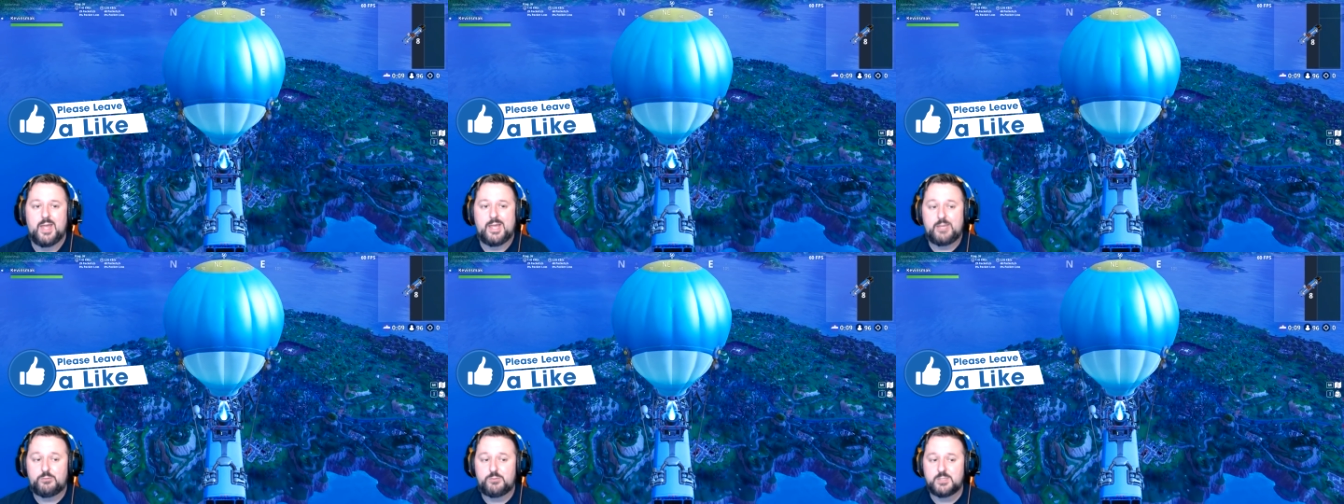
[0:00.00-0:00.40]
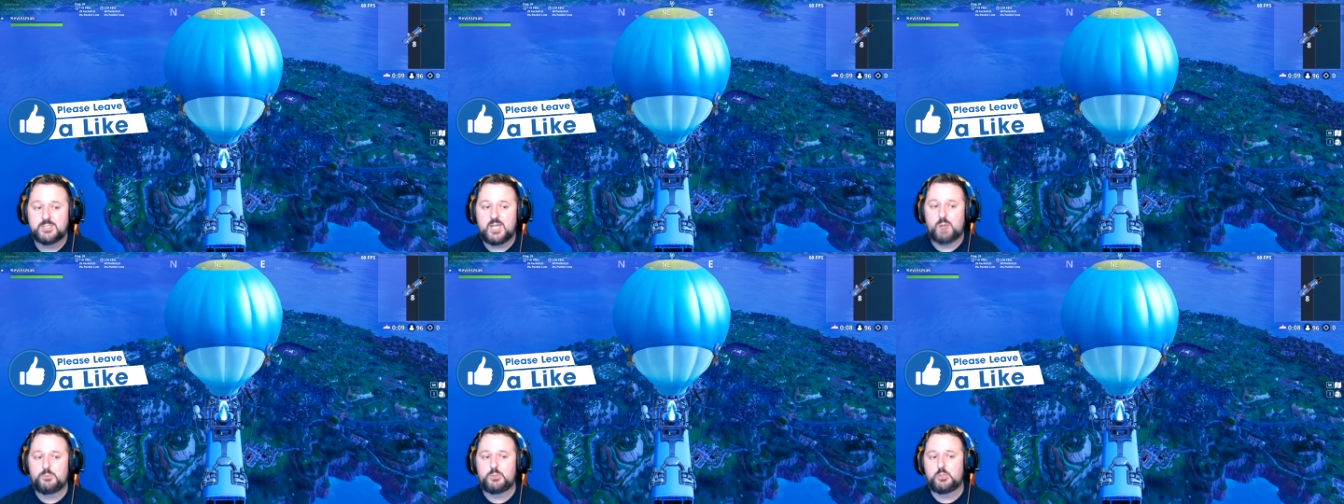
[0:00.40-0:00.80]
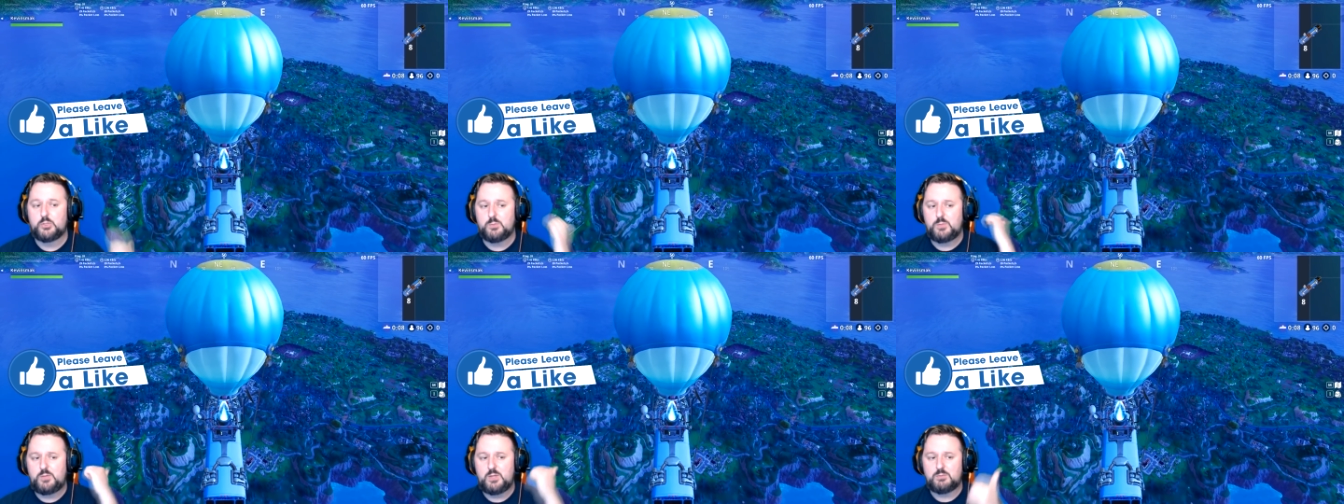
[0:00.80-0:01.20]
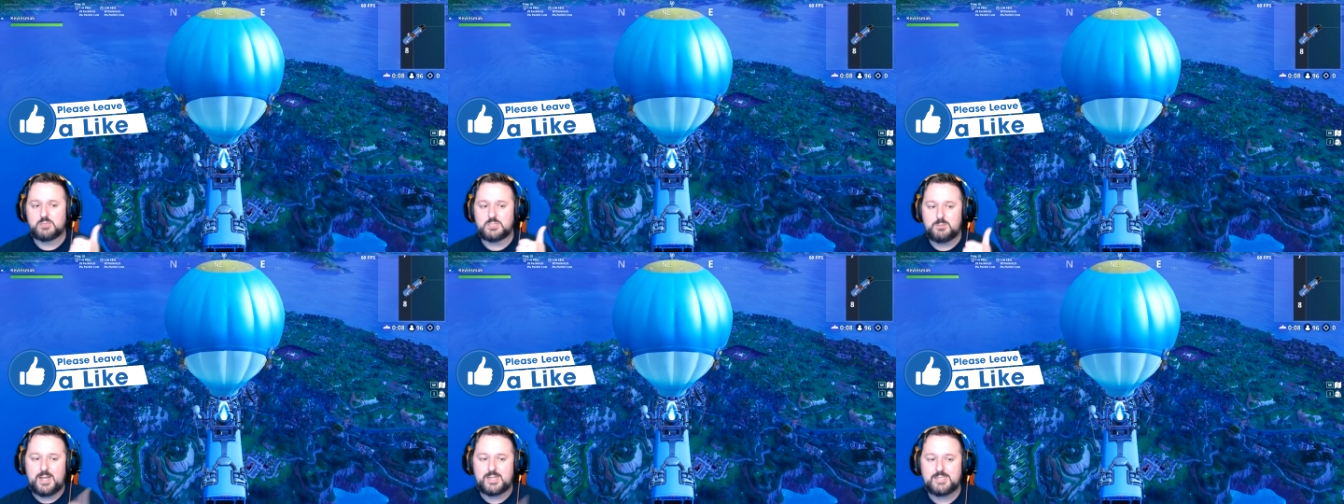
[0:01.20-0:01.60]
If this helped you, do me a favor,
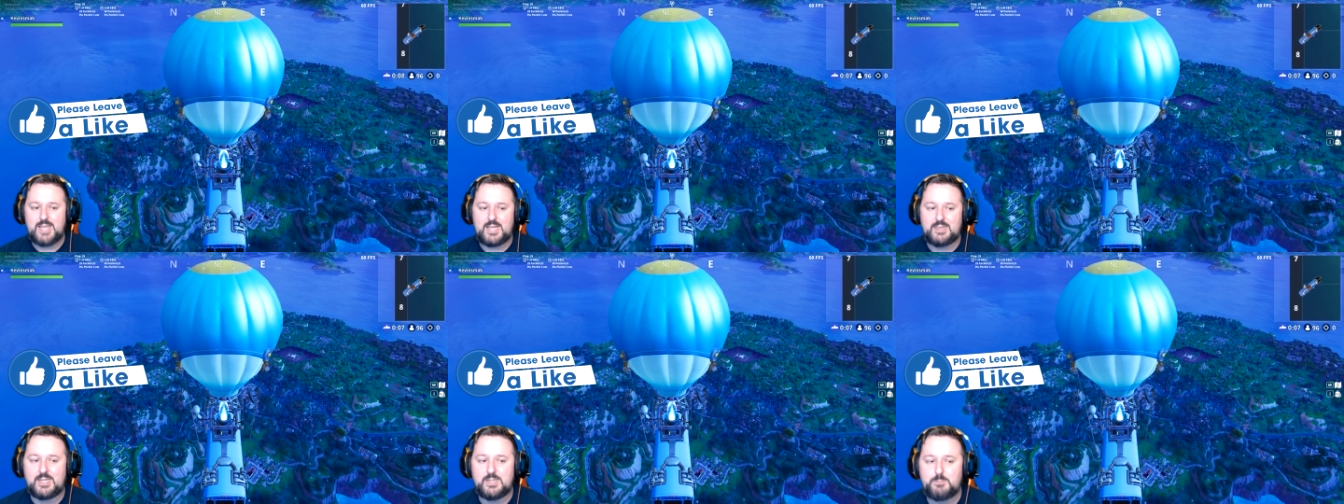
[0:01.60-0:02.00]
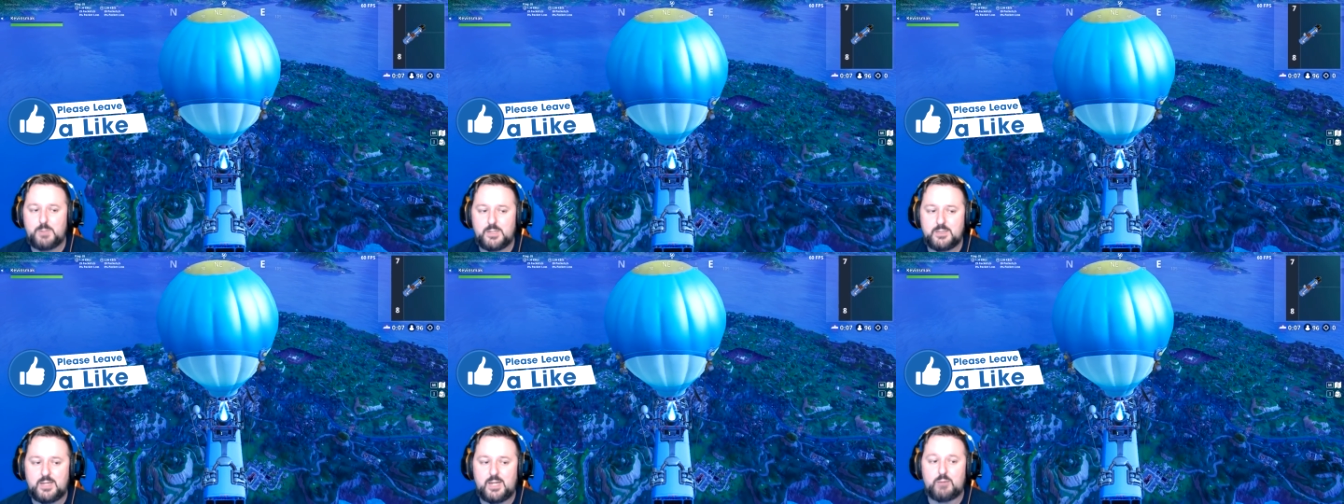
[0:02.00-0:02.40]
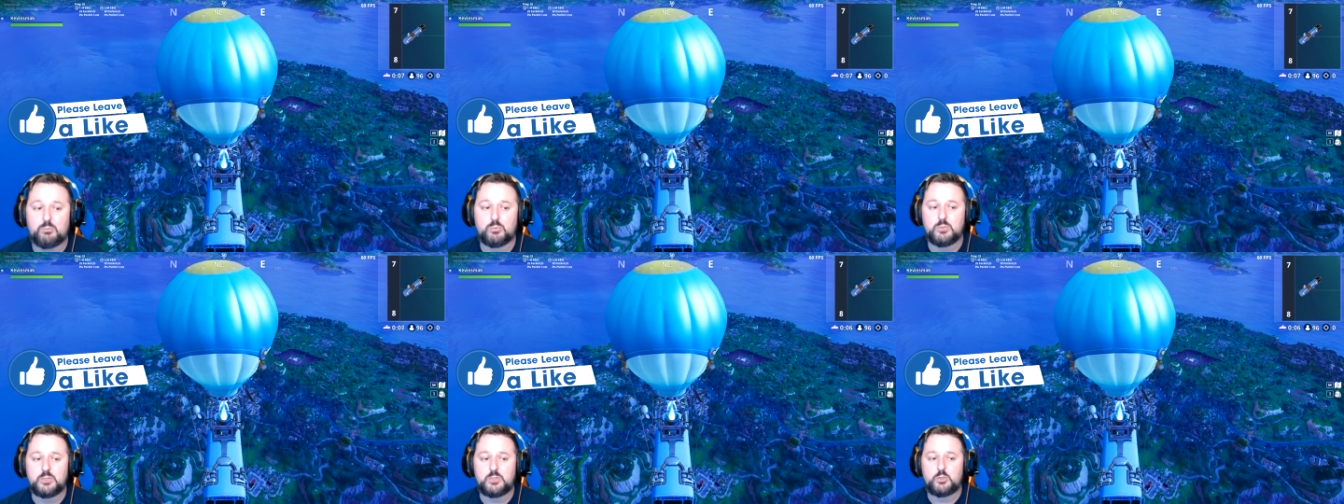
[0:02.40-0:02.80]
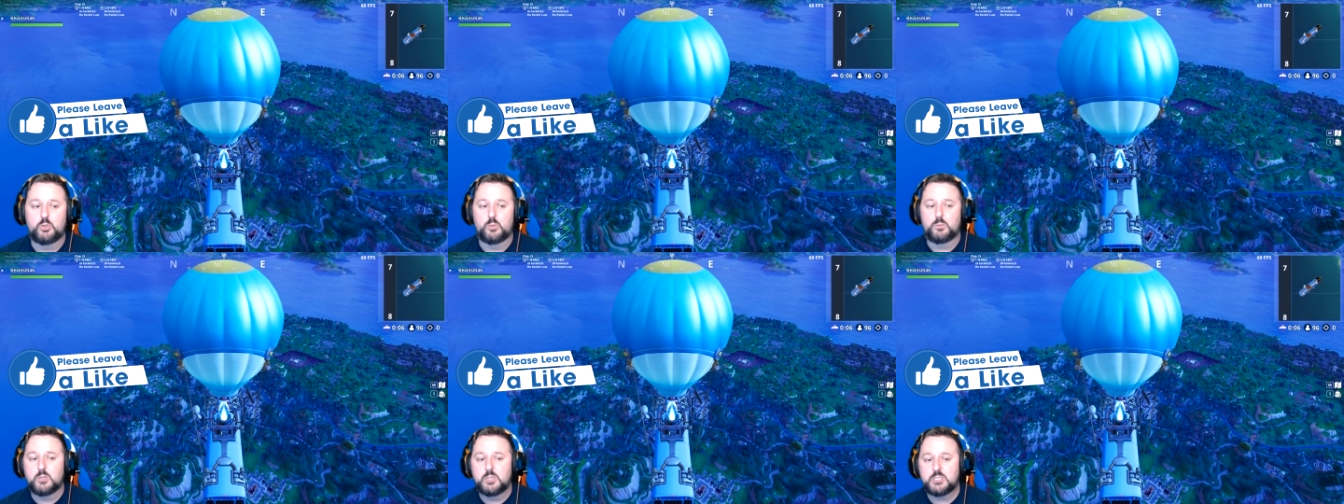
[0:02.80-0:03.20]
smack that like button. I really do
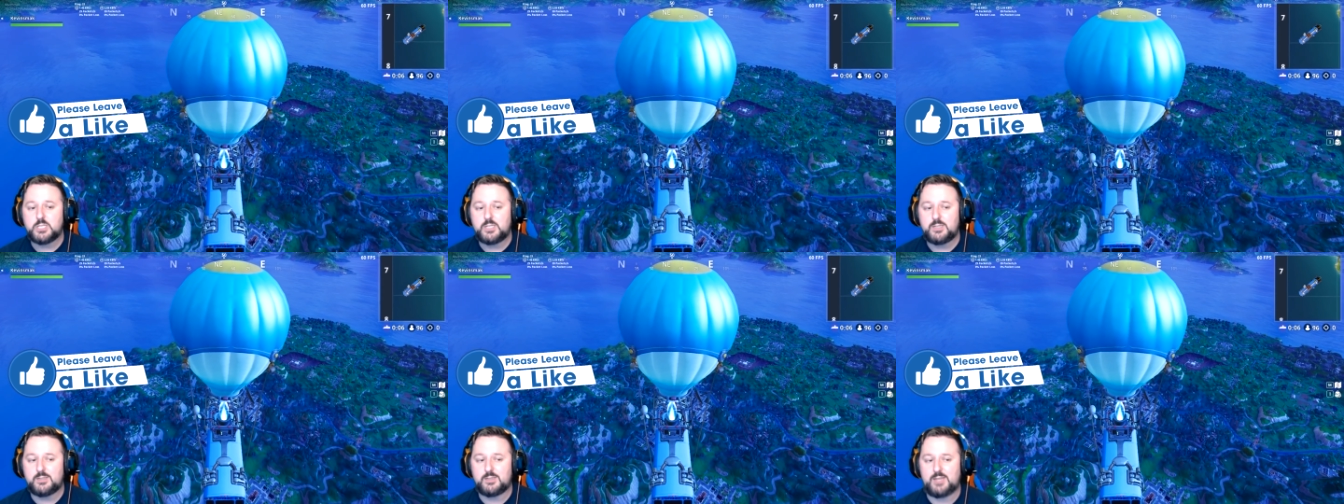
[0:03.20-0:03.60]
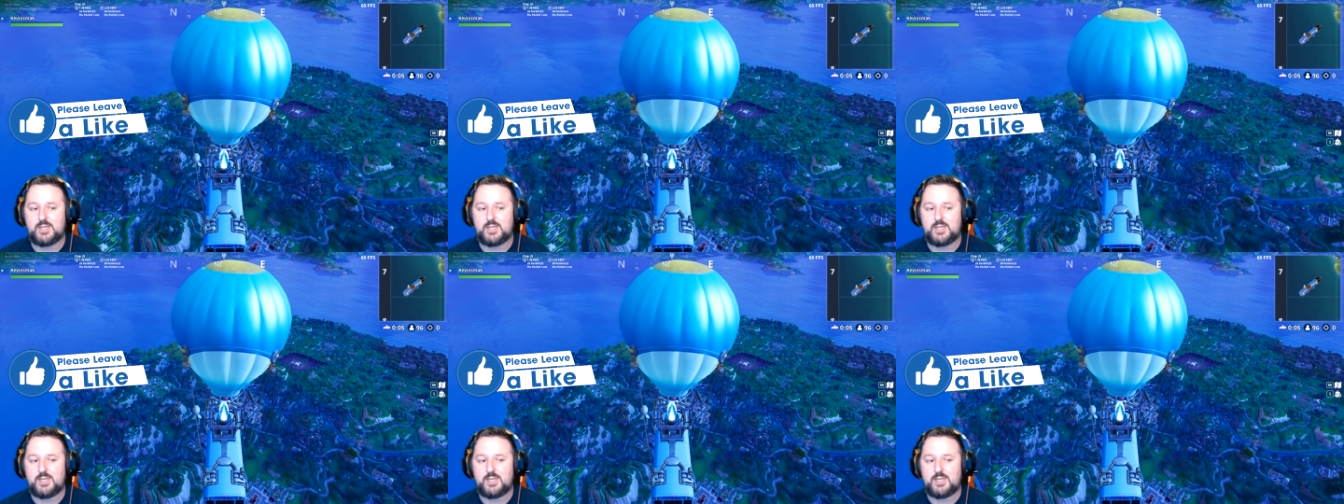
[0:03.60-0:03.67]
appreciate it.